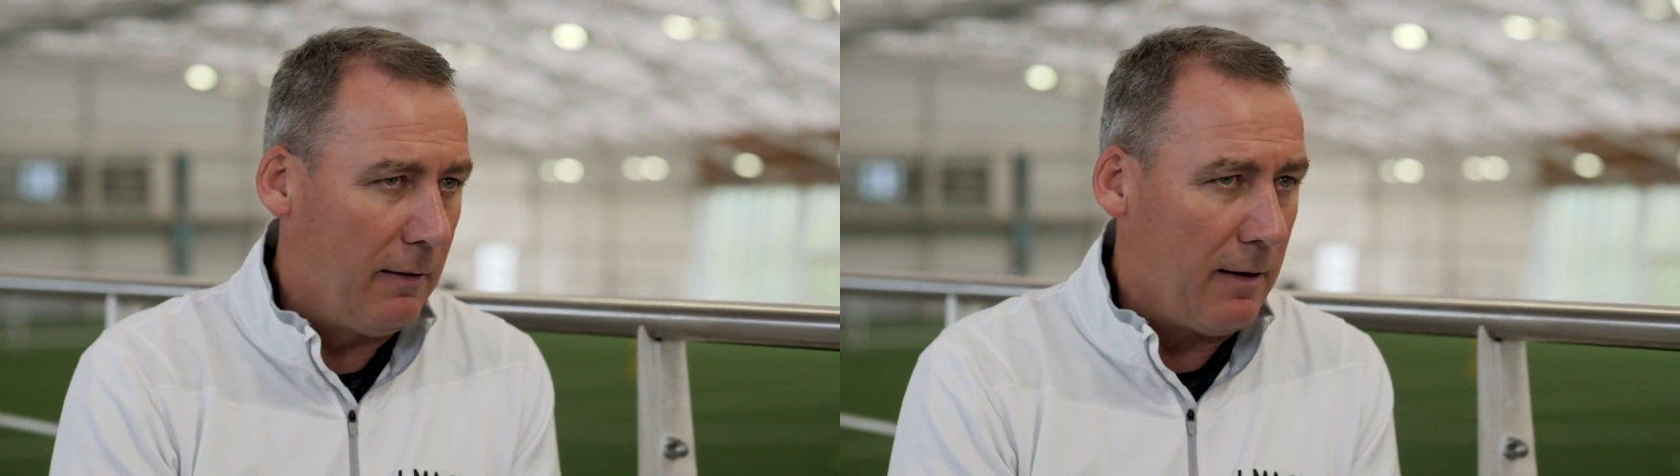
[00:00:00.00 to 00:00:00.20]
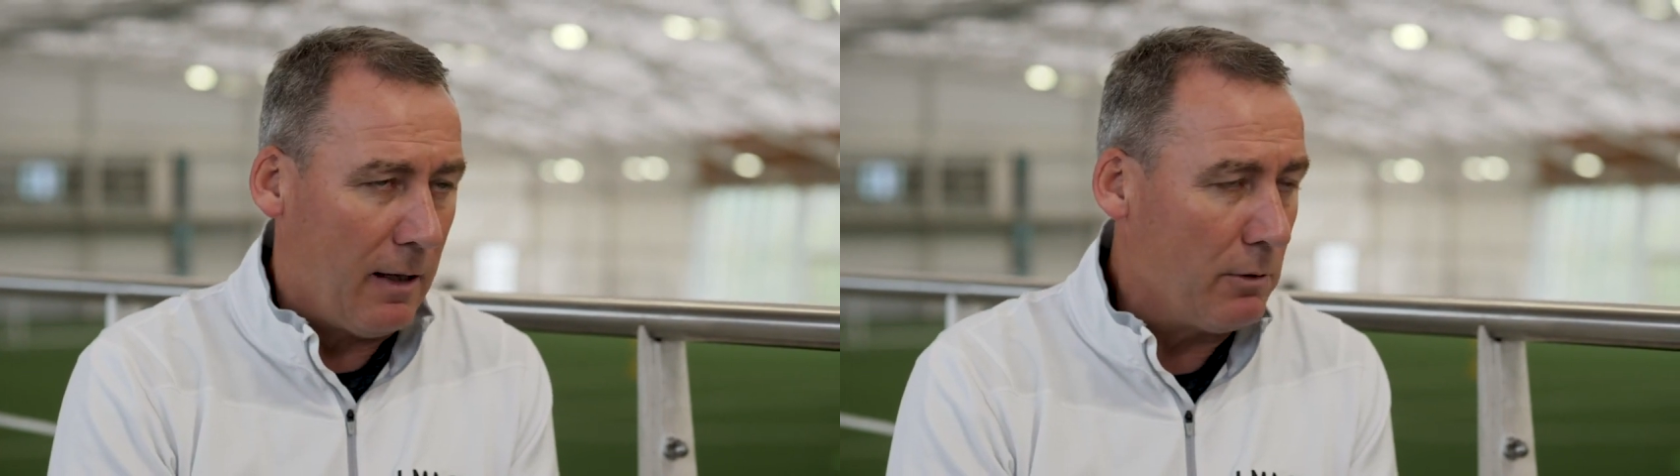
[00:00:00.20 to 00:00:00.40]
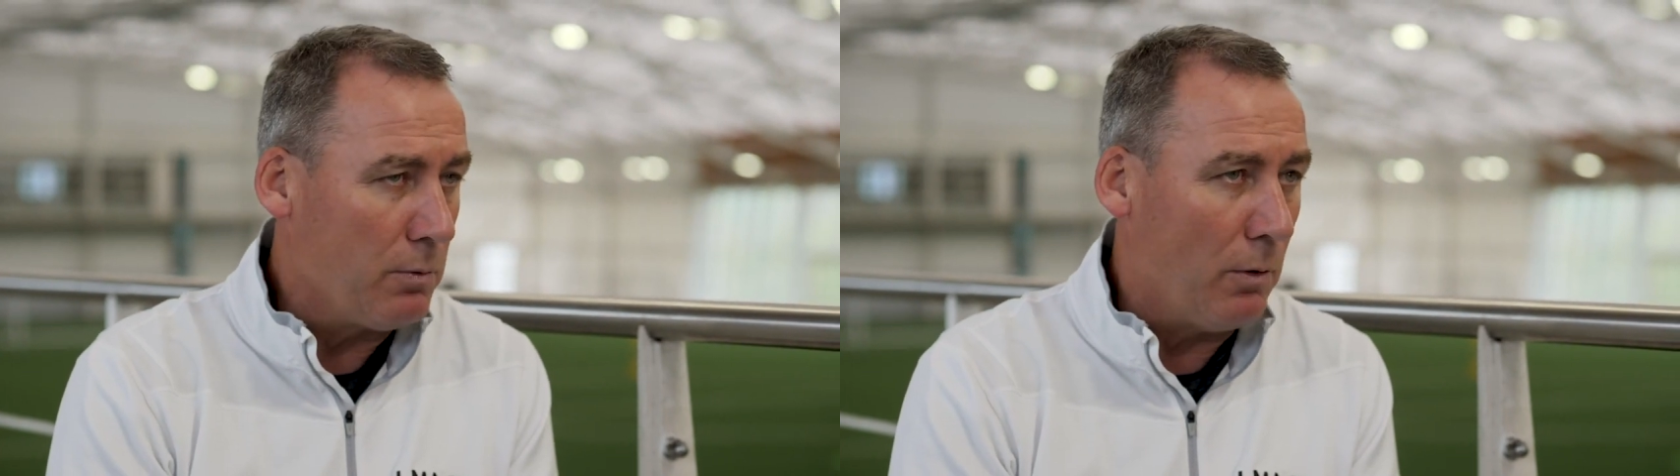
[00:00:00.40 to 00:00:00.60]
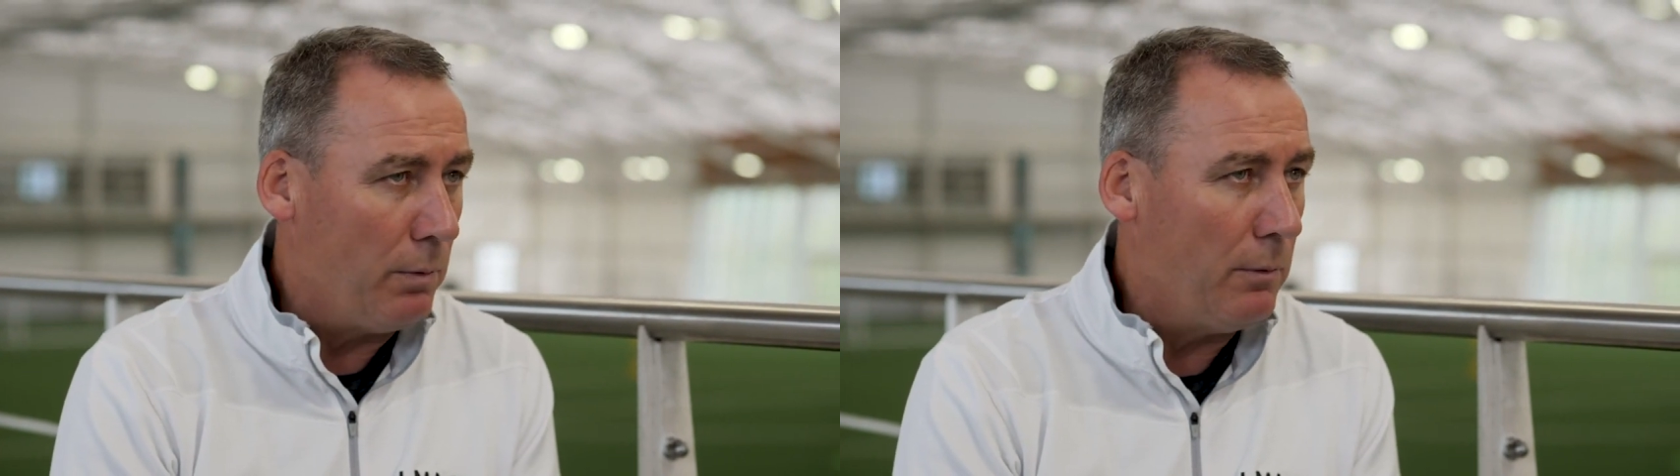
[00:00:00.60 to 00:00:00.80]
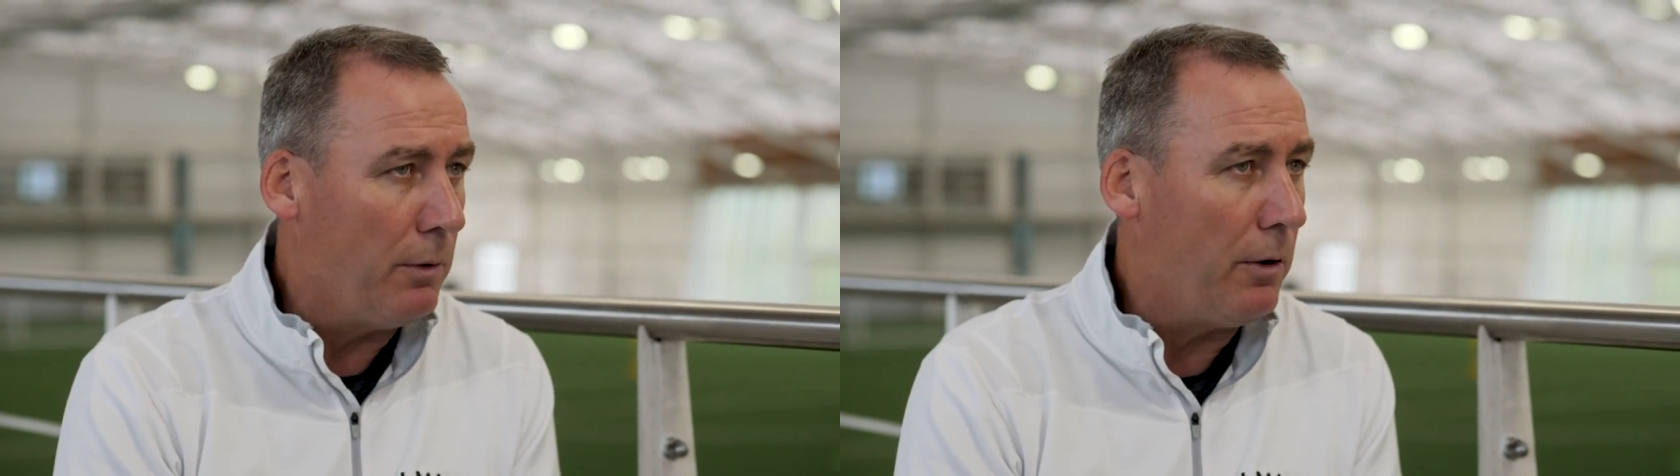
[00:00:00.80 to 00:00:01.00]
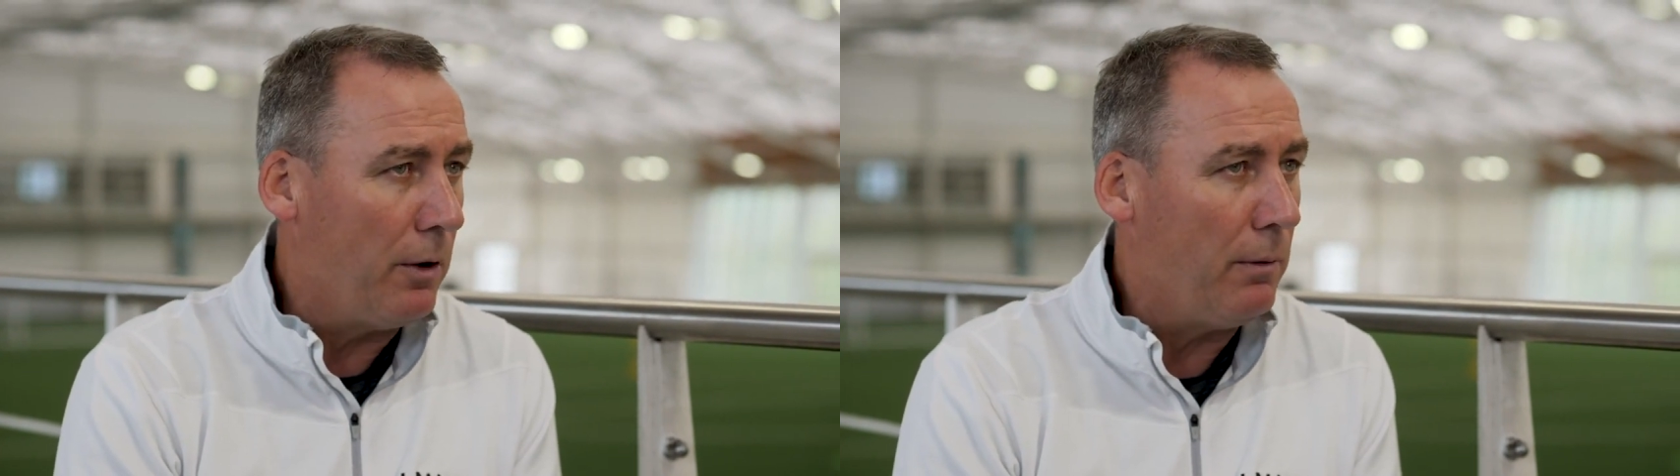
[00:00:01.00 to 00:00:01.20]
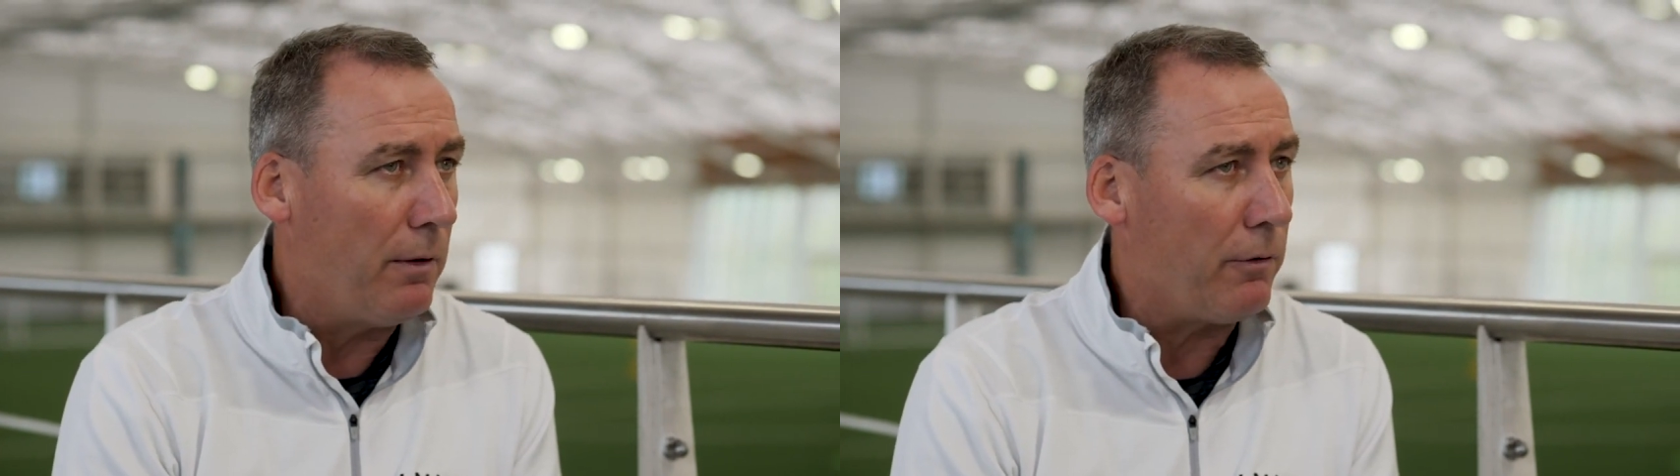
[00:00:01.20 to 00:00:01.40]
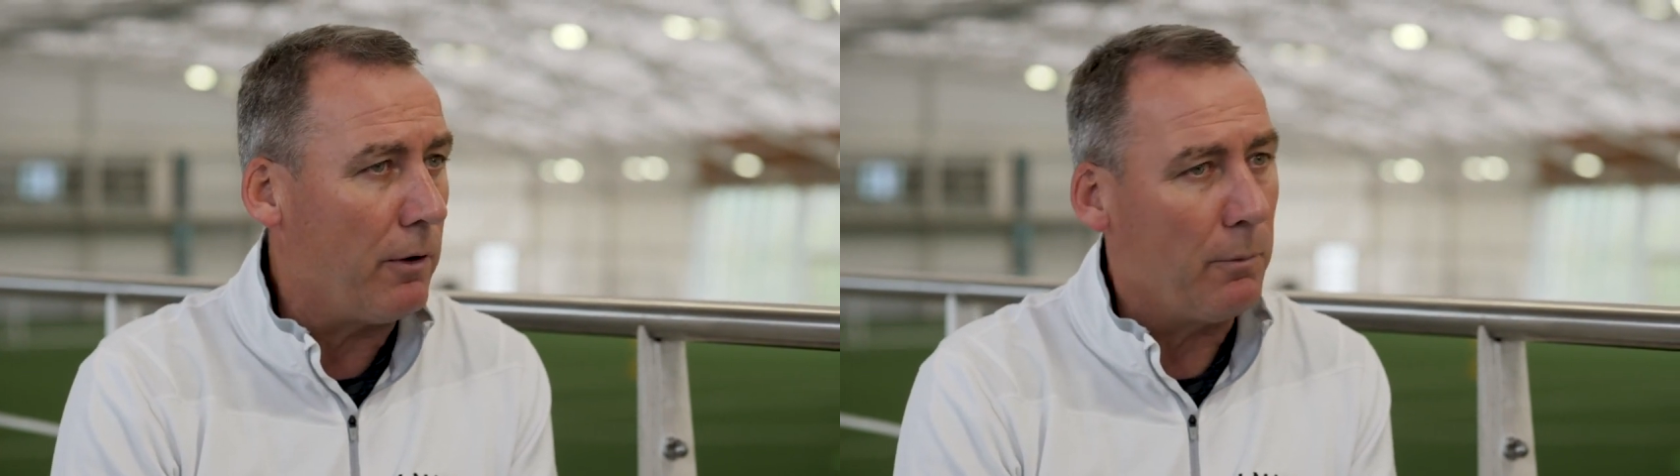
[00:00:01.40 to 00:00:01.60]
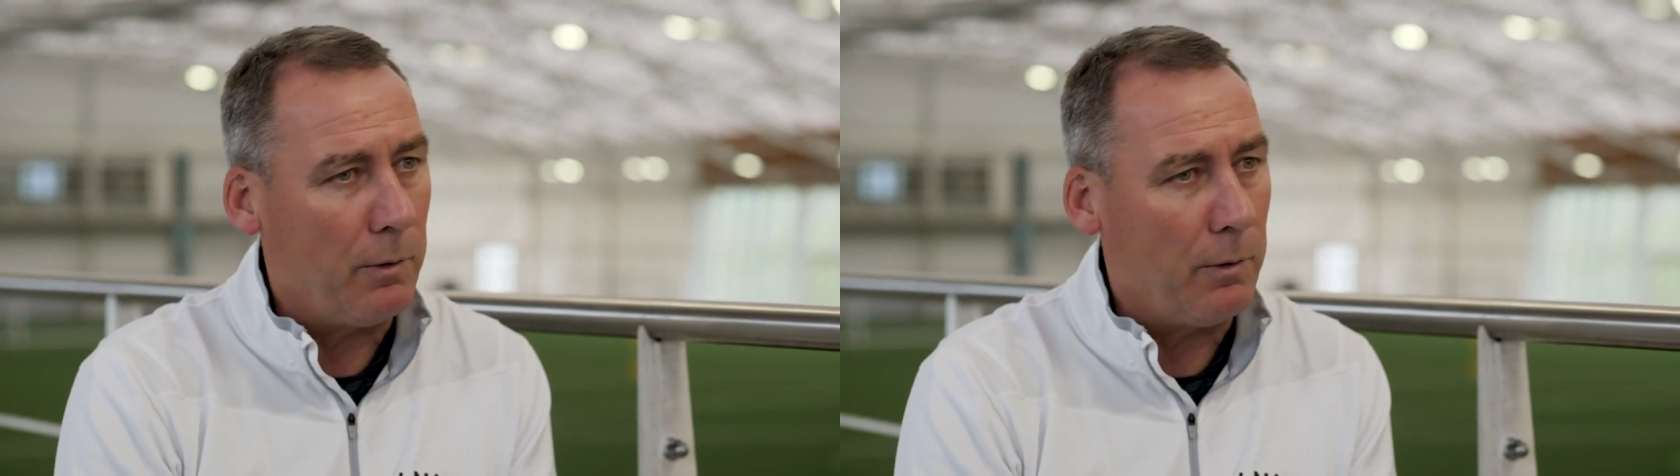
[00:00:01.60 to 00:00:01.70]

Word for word: that was what we would do in the front.